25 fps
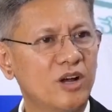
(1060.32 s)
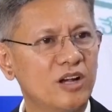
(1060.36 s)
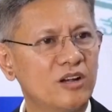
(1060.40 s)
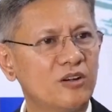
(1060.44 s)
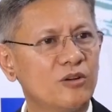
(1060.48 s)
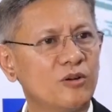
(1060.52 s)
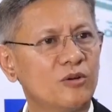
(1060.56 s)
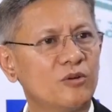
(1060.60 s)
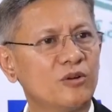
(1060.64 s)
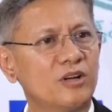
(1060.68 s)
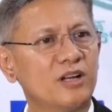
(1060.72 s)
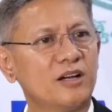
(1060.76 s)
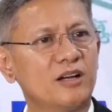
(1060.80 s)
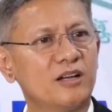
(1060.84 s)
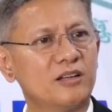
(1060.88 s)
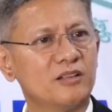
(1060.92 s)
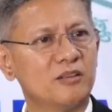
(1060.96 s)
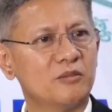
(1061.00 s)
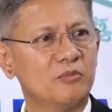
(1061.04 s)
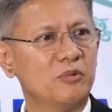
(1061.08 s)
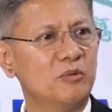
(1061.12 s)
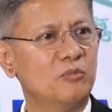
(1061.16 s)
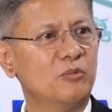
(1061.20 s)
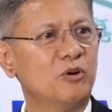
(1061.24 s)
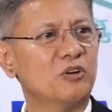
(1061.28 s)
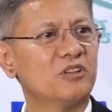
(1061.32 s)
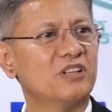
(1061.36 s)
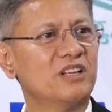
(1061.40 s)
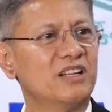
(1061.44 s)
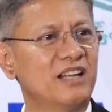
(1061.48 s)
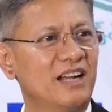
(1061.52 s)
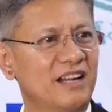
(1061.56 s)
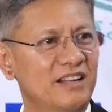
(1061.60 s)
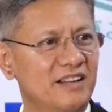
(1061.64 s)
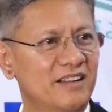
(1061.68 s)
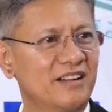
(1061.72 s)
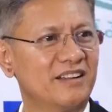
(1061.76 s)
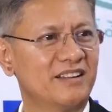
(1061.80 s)
1 lo kuda it'll be more than
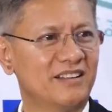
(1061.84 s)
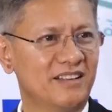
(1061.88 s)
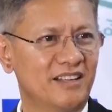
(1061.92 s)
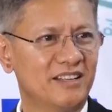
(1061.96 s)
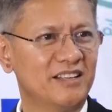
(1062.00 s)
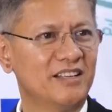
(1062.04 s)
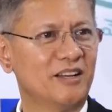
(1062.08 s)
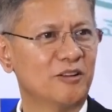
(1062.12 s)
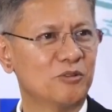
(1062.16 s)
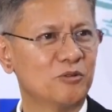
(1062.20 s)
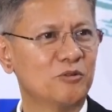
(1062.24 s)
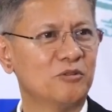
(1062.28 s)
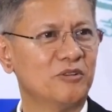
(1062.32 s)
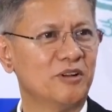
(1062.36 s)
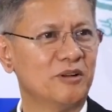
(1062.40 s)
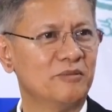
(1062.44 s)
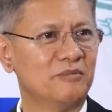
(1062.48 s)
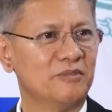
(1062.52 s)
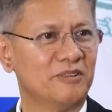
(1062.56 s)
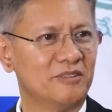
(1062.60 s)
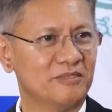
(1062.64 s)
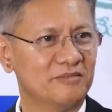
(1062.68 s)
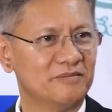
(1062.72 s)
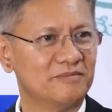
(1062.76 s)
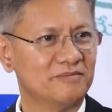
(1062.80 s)
100. Ani anukunamu.